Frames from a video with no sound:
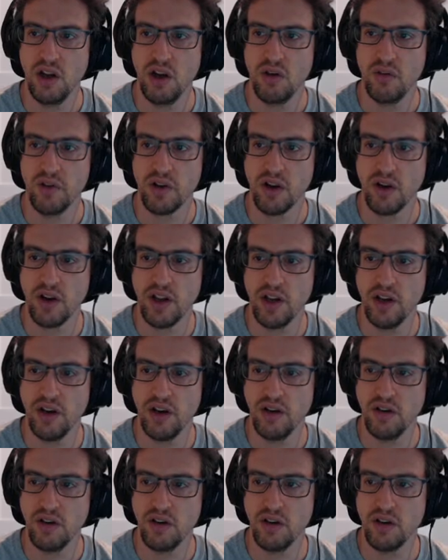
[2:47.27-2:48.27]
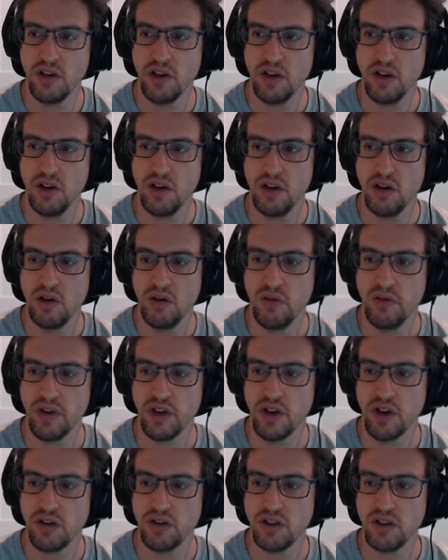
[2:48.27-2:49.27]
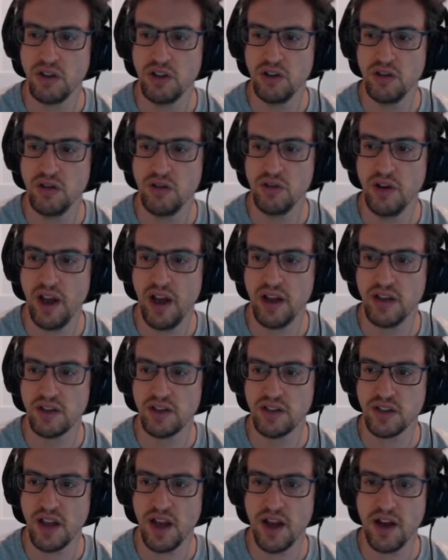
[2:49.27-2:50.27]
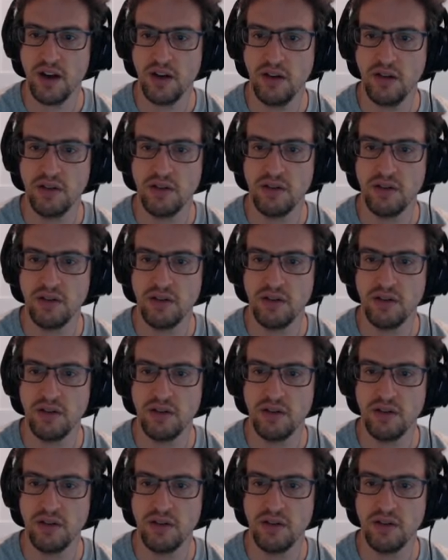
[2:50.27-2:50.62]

We go here. We go to scatter.